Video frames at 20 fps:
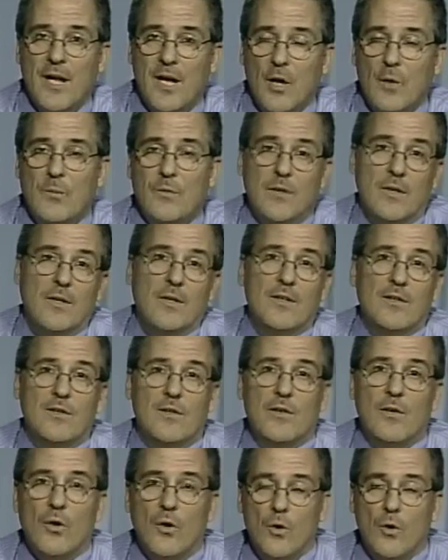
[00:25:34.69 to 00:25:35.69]
help you get
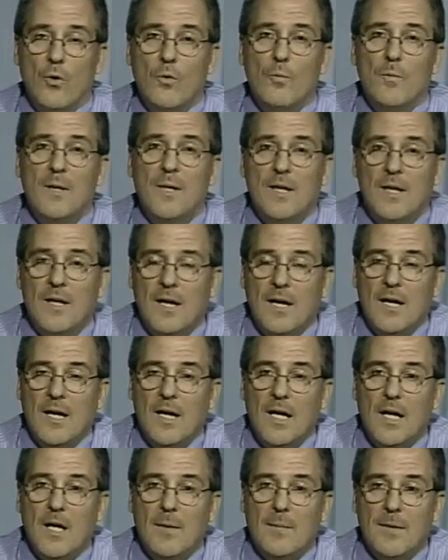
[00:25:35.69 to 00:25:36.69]
into the home,
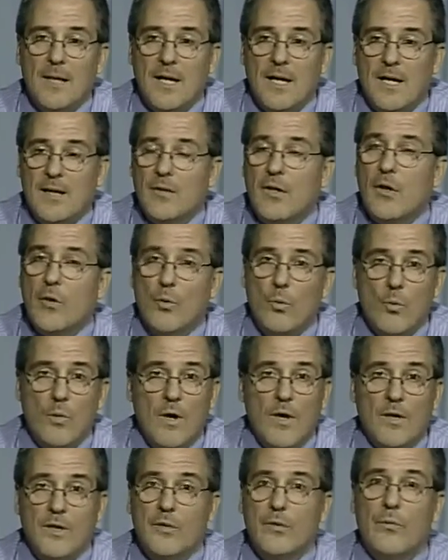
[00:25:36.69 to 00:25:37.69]
and they'll
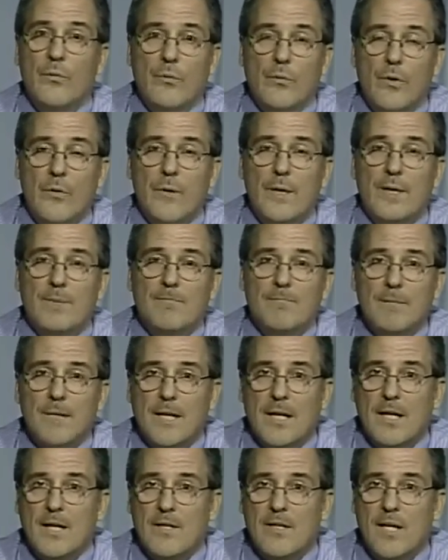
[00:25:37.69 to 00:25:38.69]
walk you through it
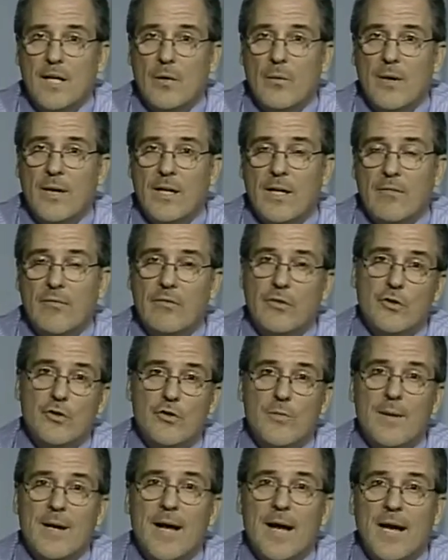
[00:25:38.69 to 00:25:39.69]
and take away any
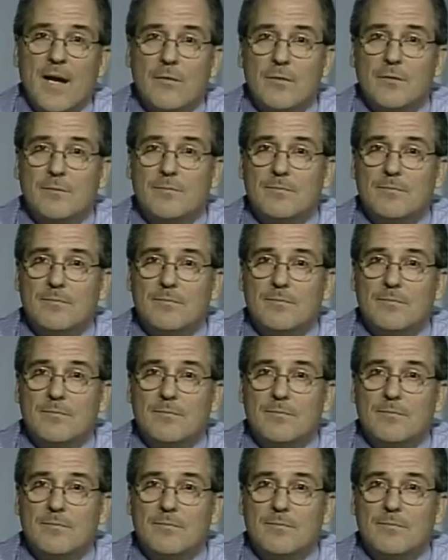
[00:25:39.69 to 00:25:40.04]
fears you may have.